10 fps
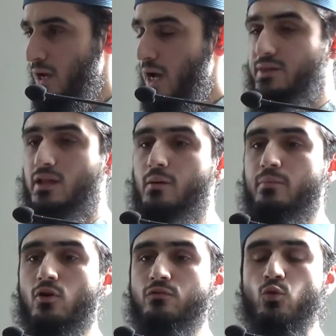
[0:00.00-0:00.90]
and the
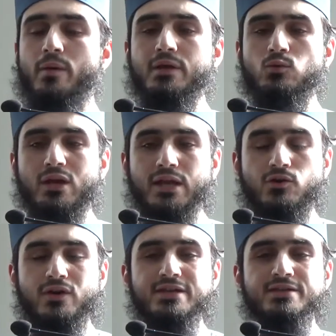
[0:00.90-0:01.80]
number of women will
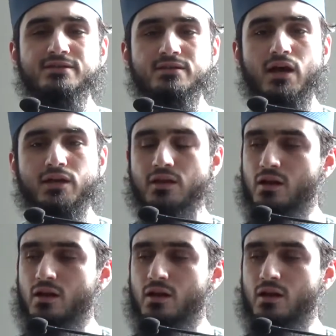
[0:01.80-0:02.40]
increase and the